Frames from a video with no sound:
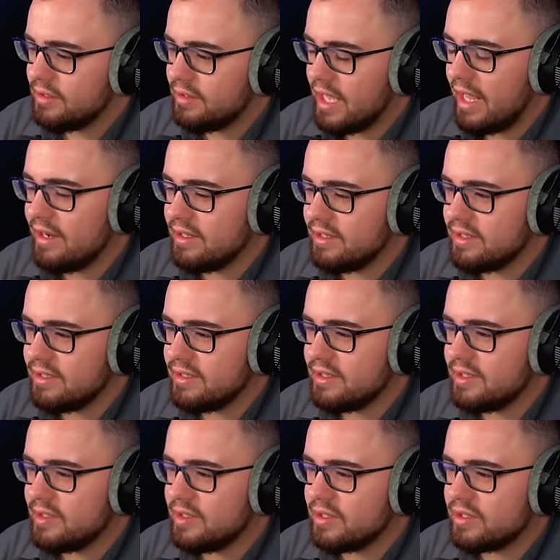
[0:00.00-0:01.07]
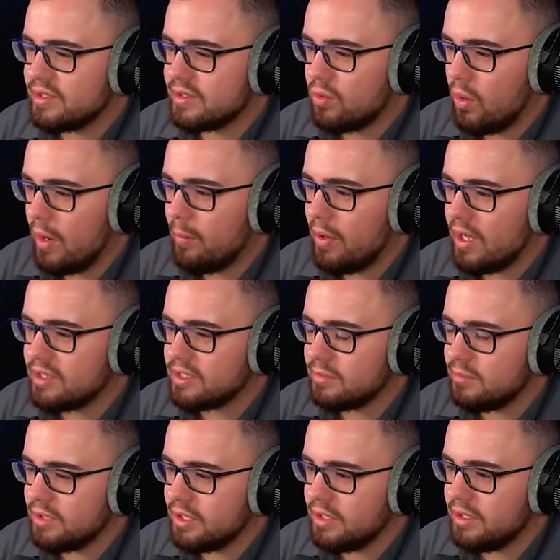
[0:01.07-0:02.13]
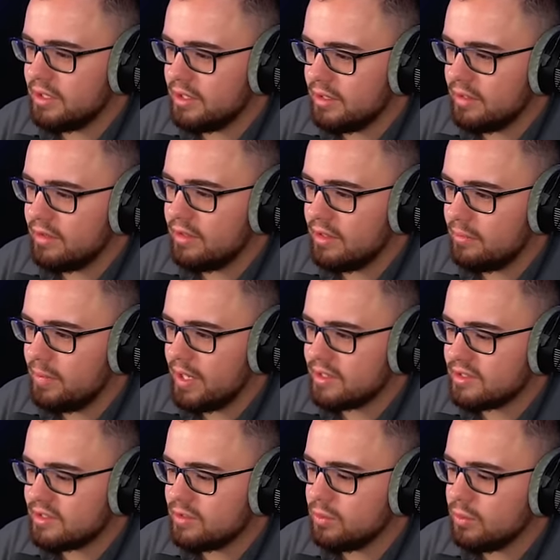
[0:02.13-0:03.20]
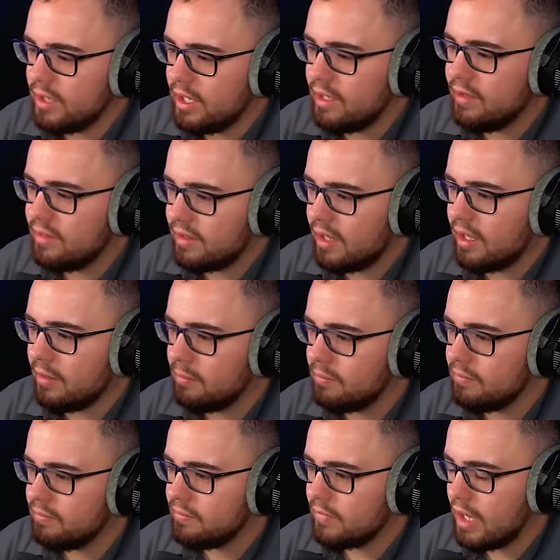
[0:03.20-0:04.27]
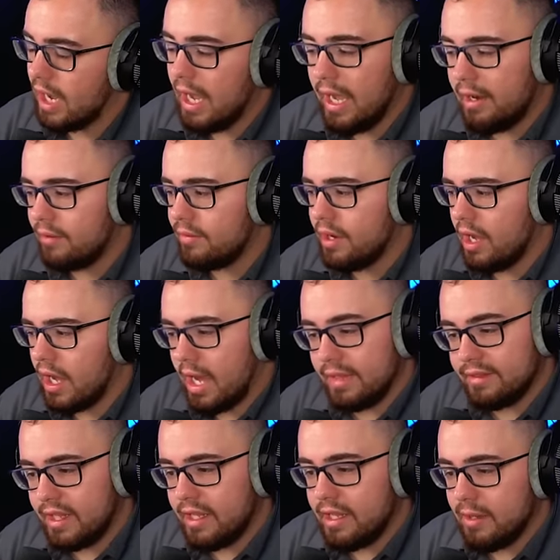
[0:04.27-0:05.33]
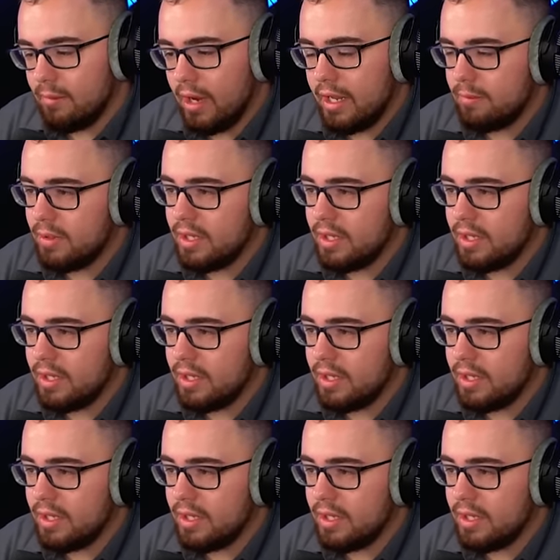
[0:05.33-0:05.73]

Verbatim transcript: That is quite possibly the best suit in the game. I don't know. I think it might